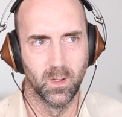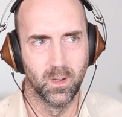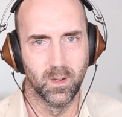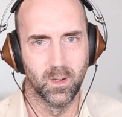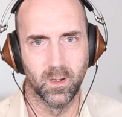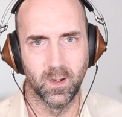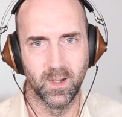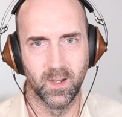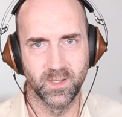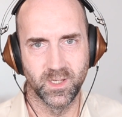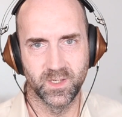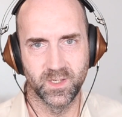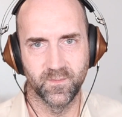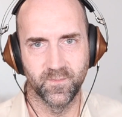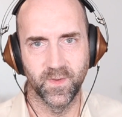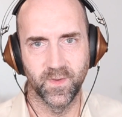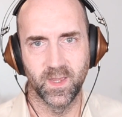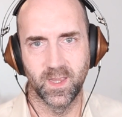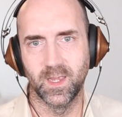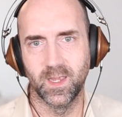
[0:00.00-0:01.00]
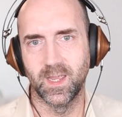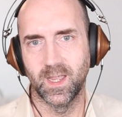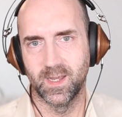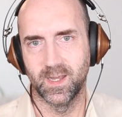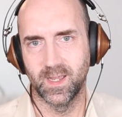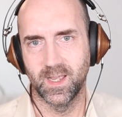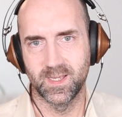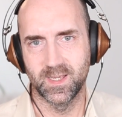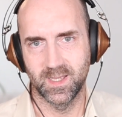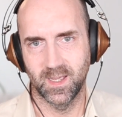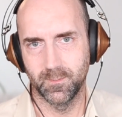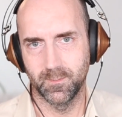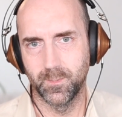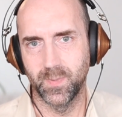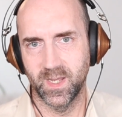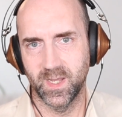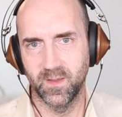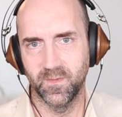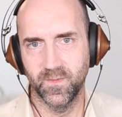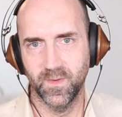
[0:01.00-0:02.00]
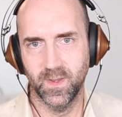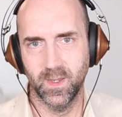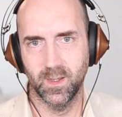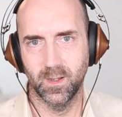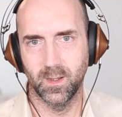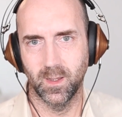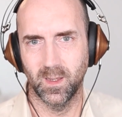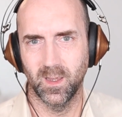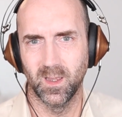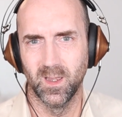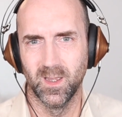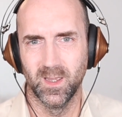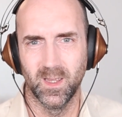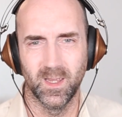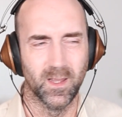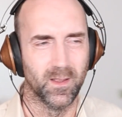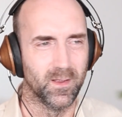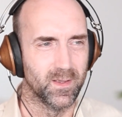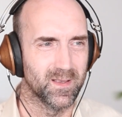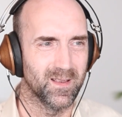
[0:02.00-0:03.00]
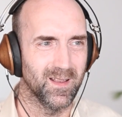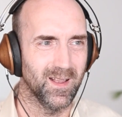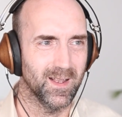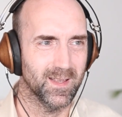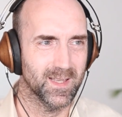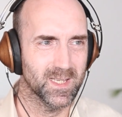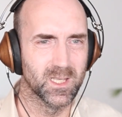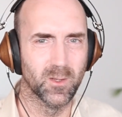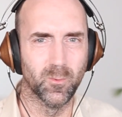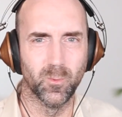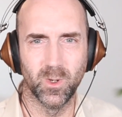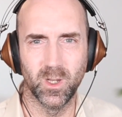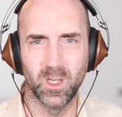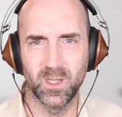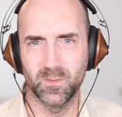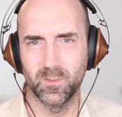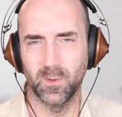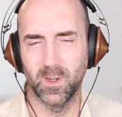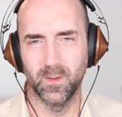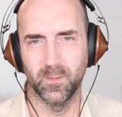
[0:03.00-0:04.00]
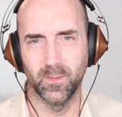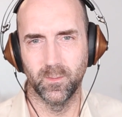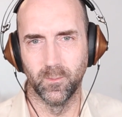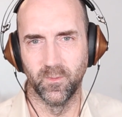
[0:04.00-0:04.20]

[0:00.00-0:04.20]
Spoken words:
I just think, again, it has that benefit. Like, that's the worst, right?